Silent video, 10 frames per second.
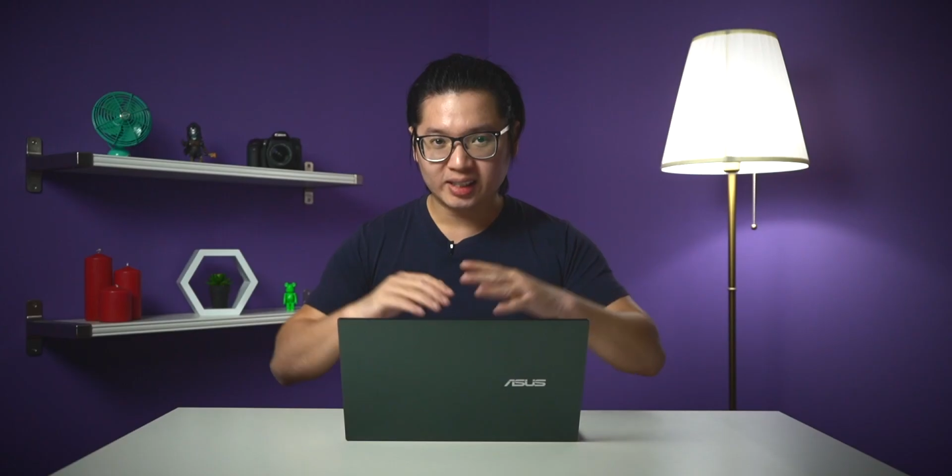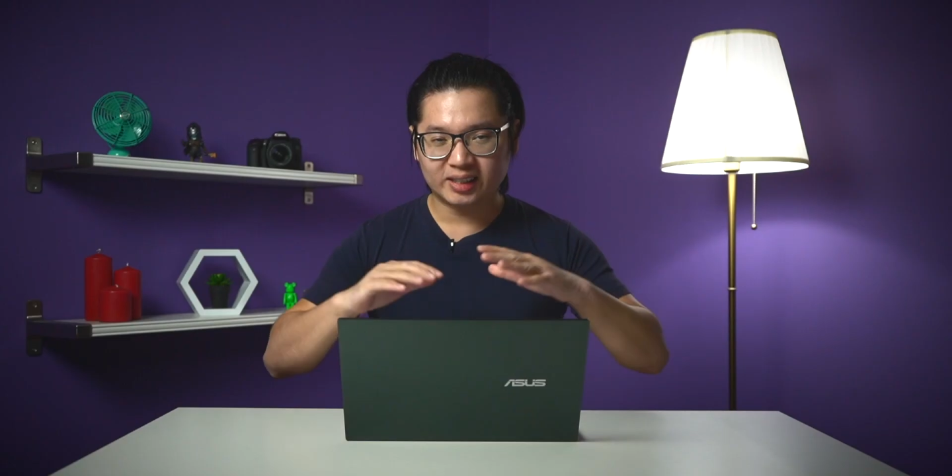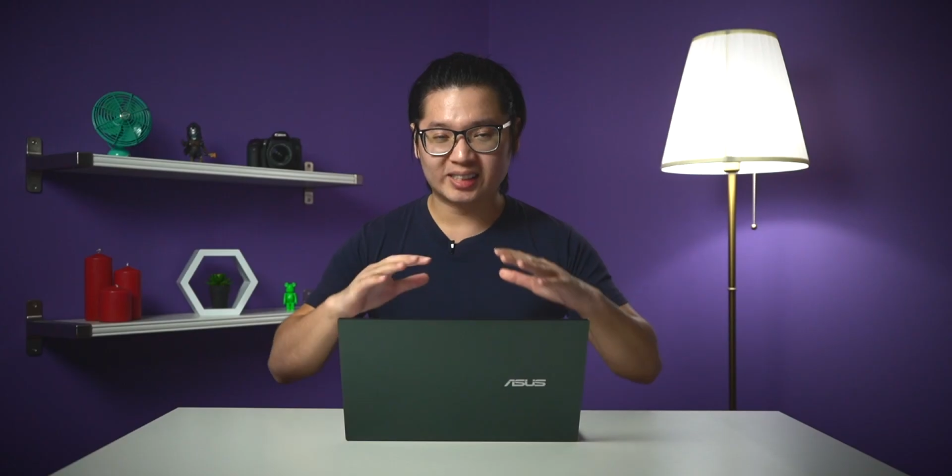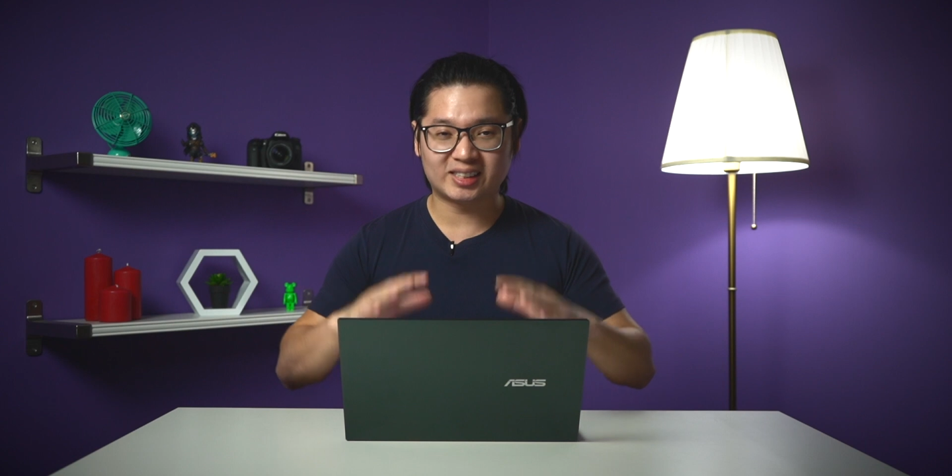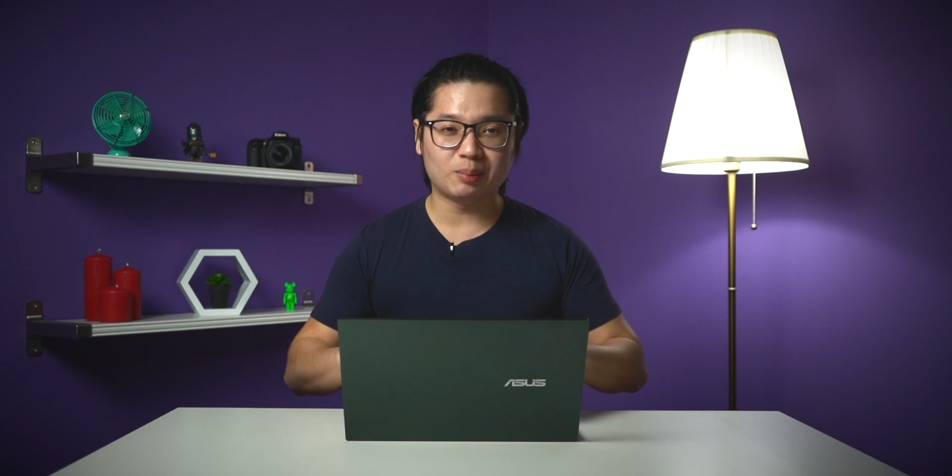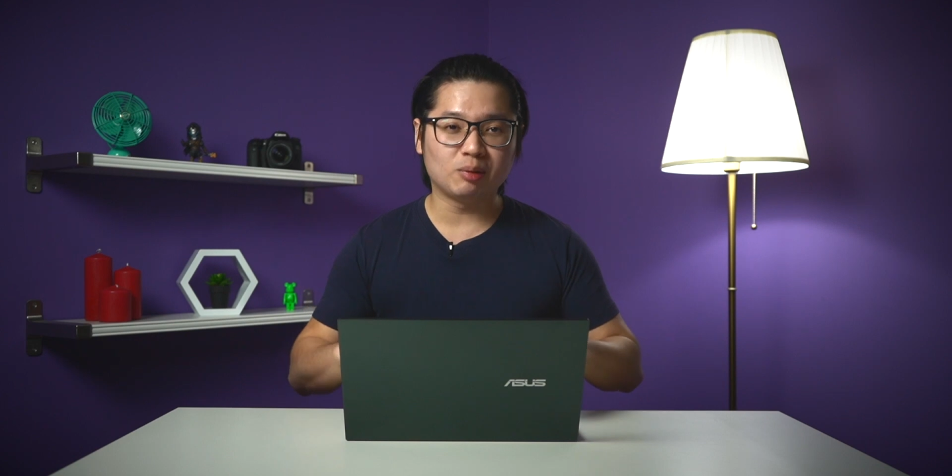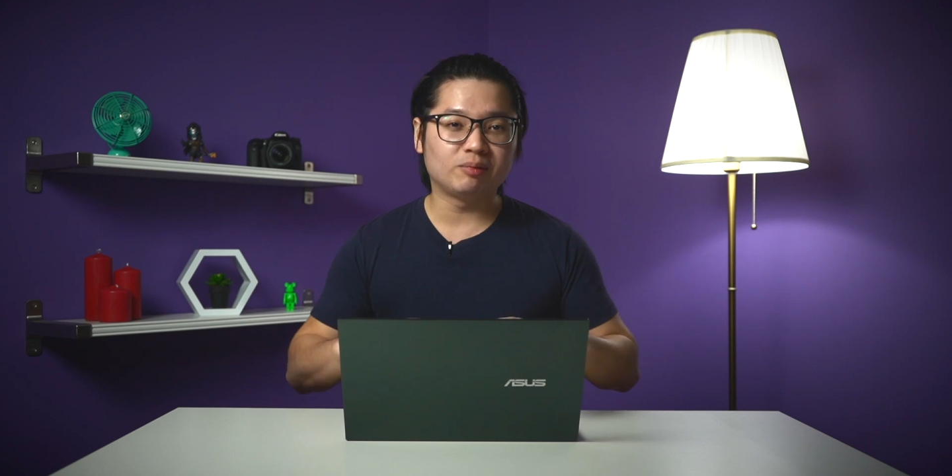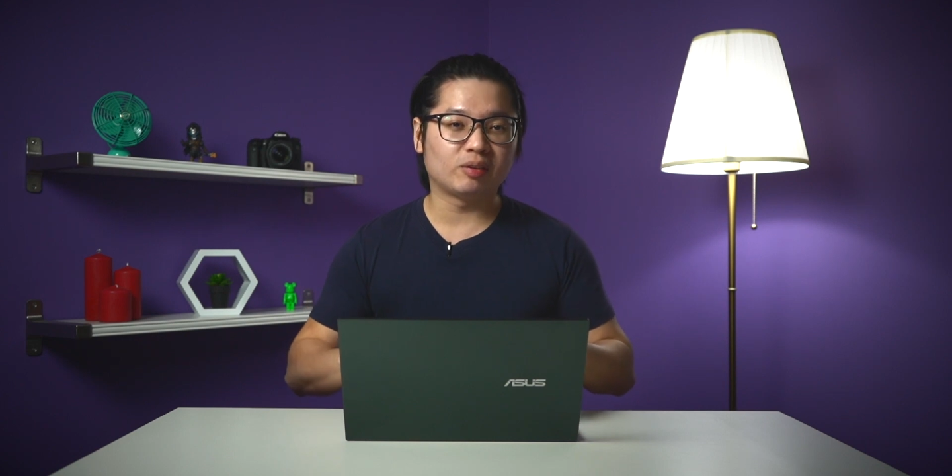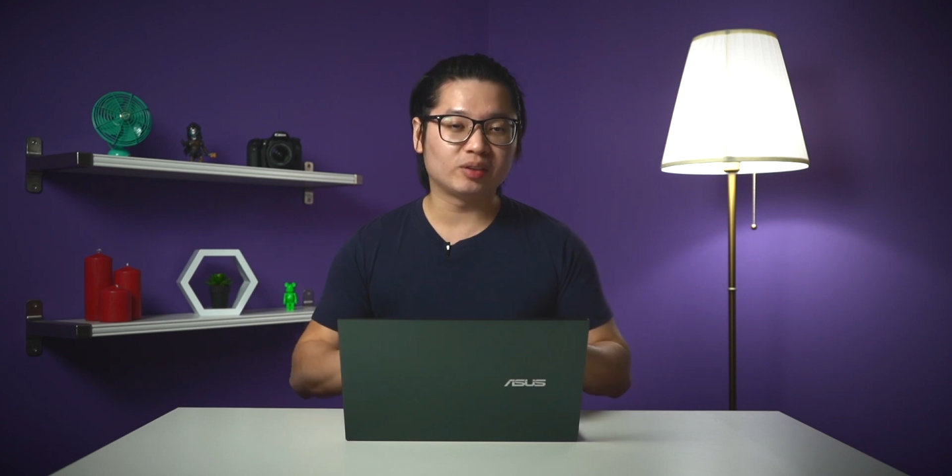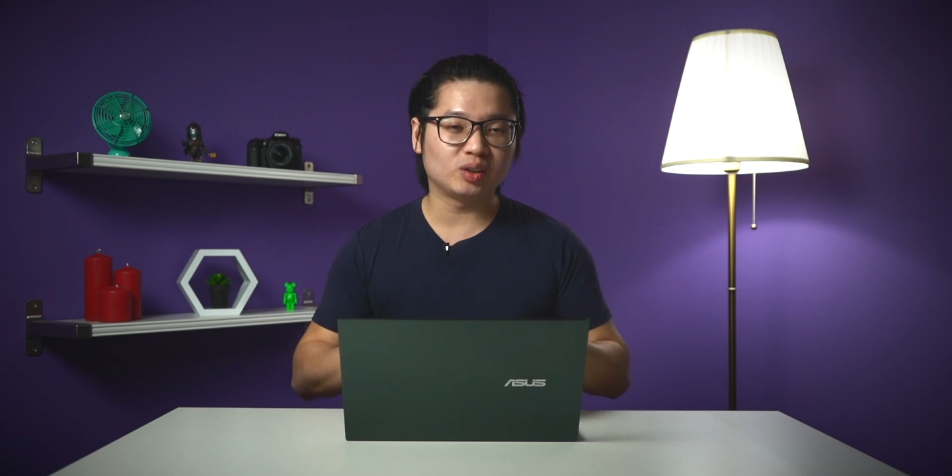The ZenBook
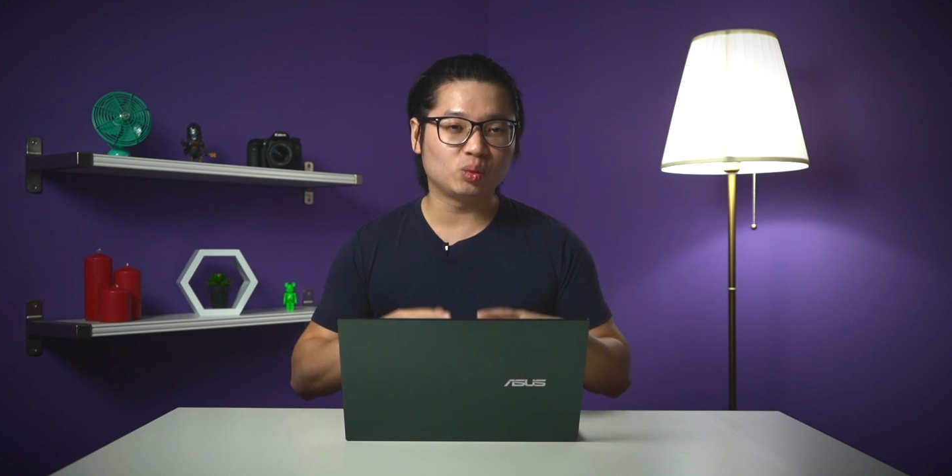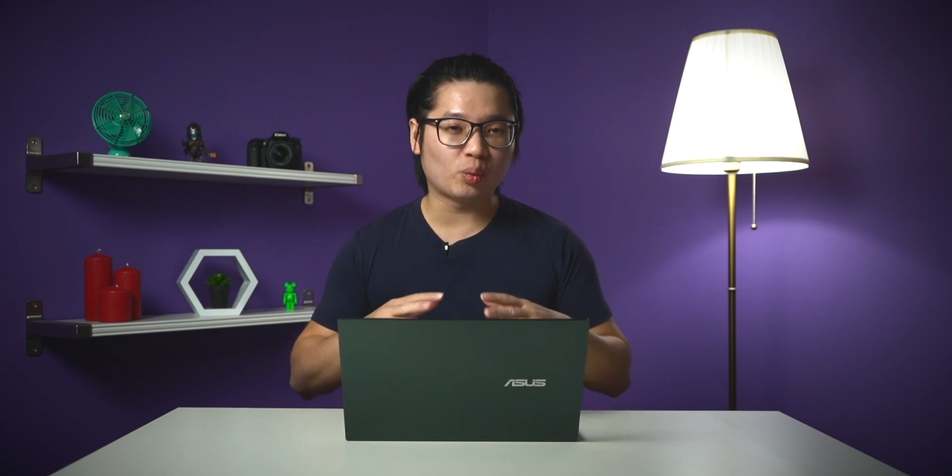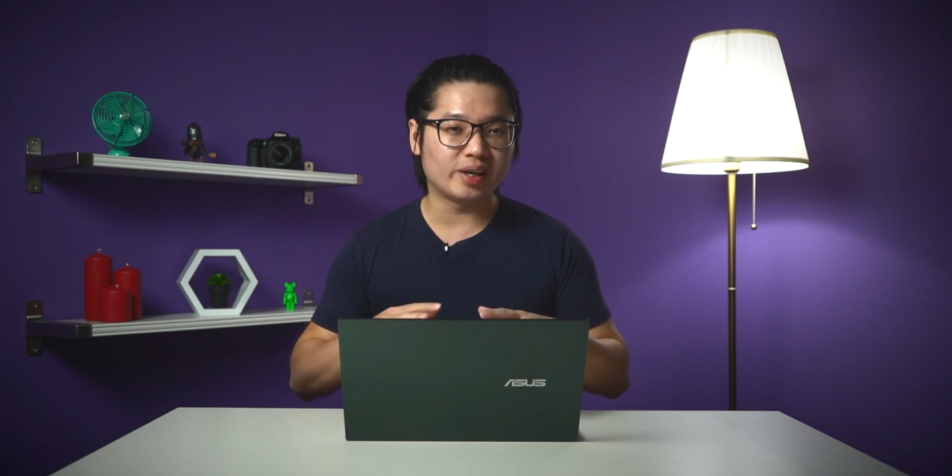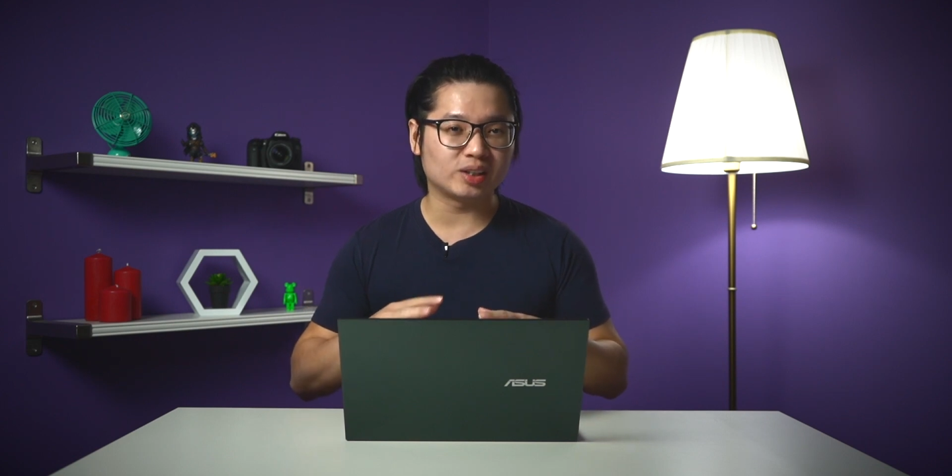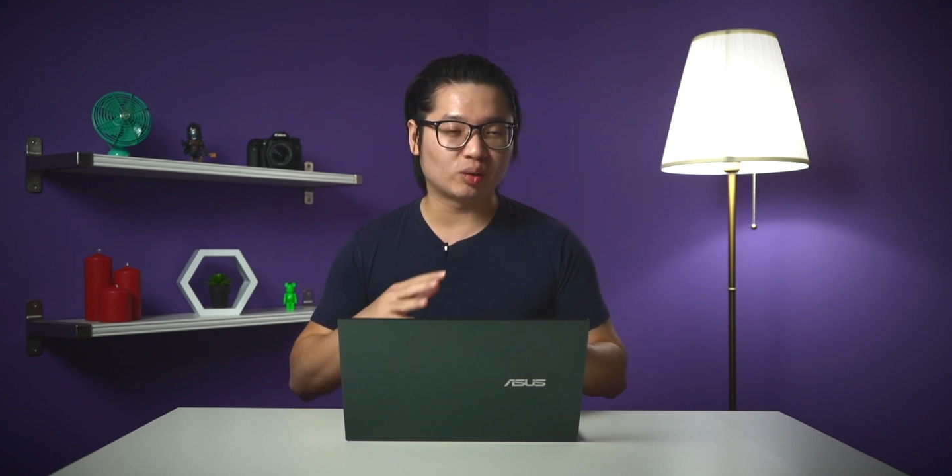14 weighs